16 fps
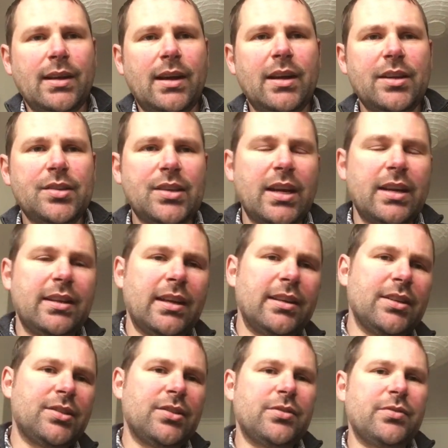I understand
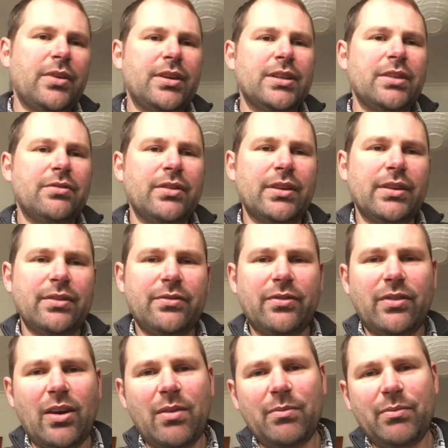that this is very different
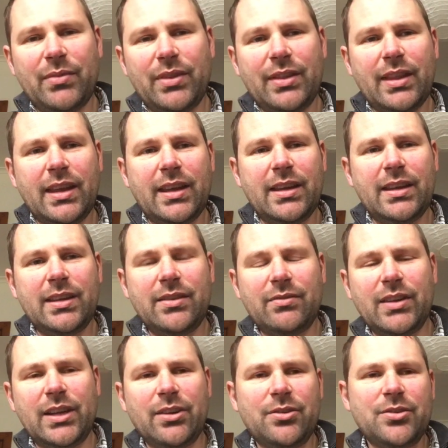from the
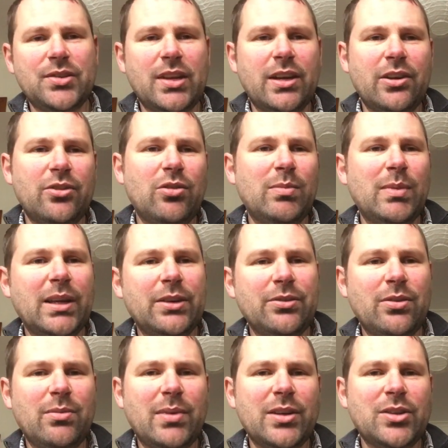videos that I normally
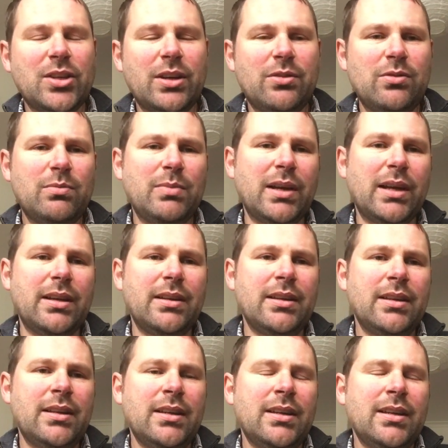do on my channel, but
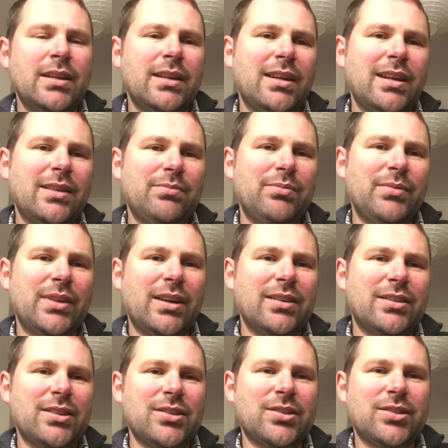I
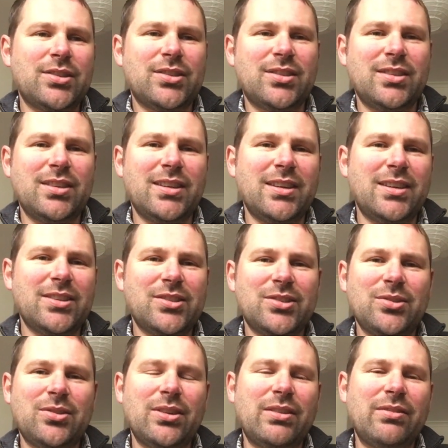just
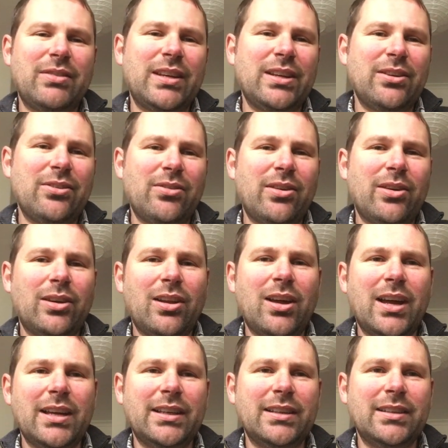saw a video
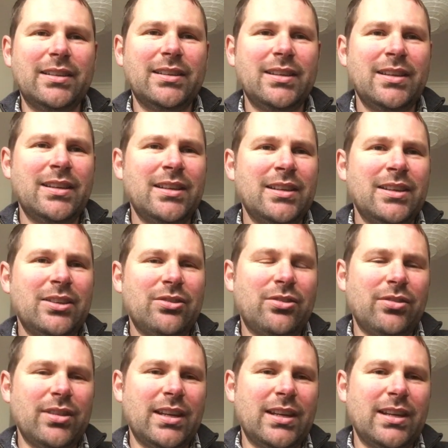online and
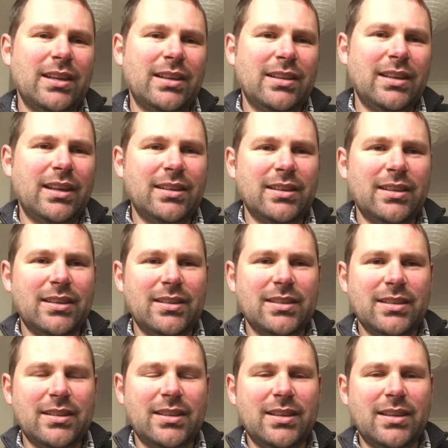thought that it
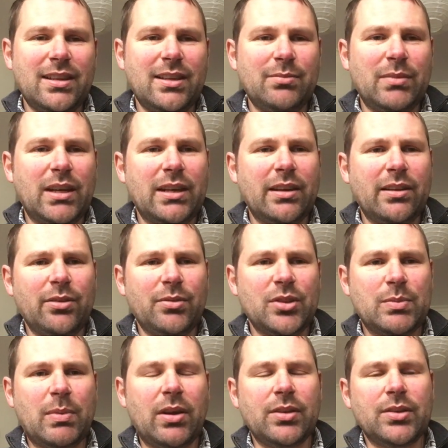needed another
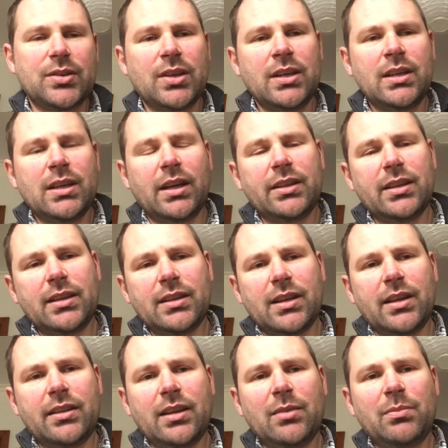response. I
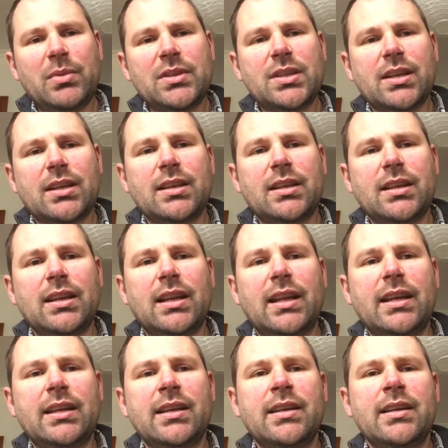think
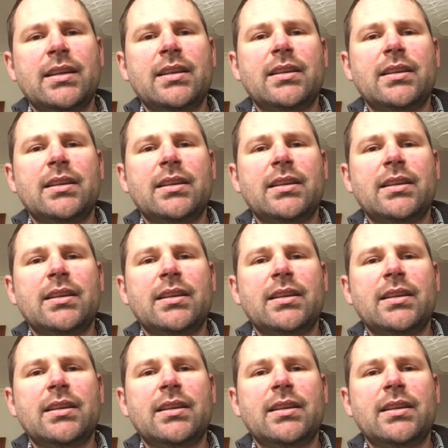particularly